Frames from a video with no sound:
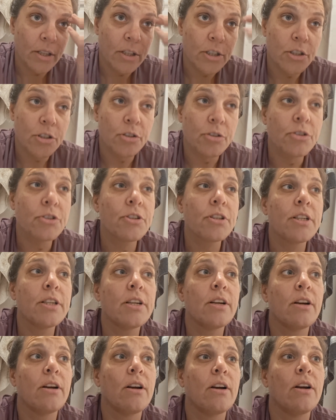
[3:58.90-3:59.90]

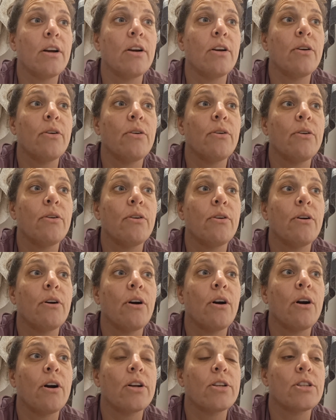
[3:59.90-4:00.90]
children
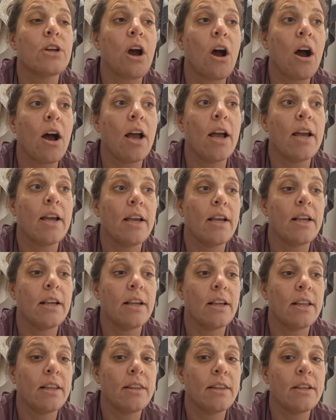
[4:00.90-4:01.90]
are taught
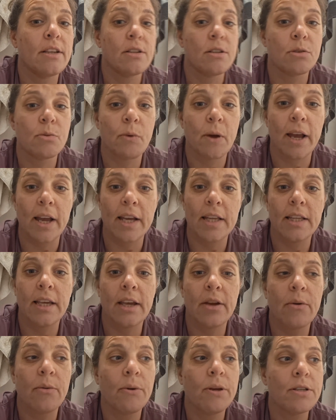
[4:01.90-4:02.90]
this way.
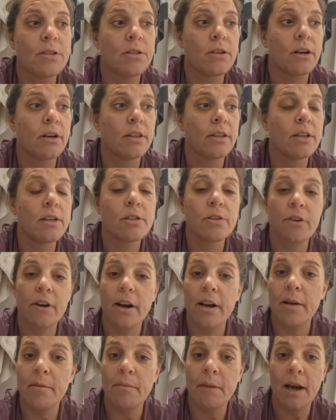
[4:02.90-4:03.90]
Like we start this
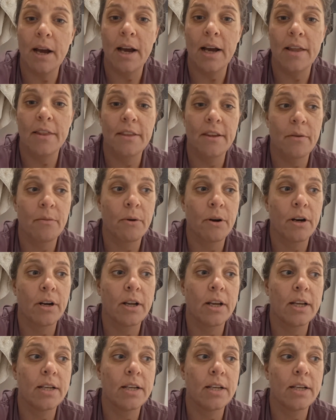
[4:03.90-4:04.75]
grade of math and we're going to